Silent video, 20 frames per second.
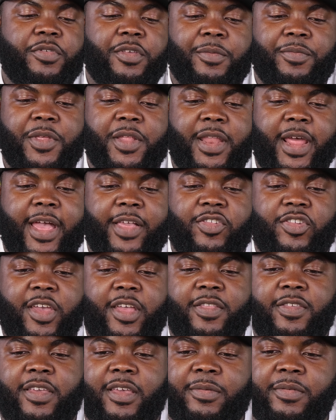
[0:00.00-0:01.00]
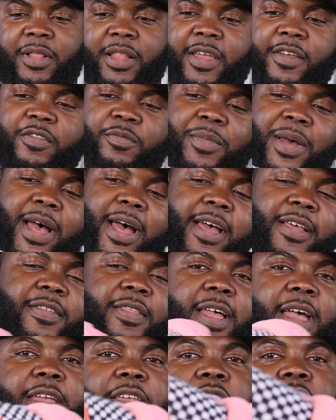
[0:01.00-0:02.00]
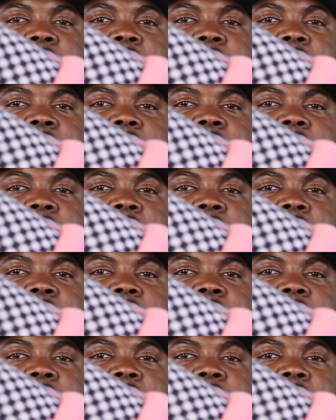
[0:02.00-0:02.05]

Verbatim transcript: something that Jae Tips lives by is like,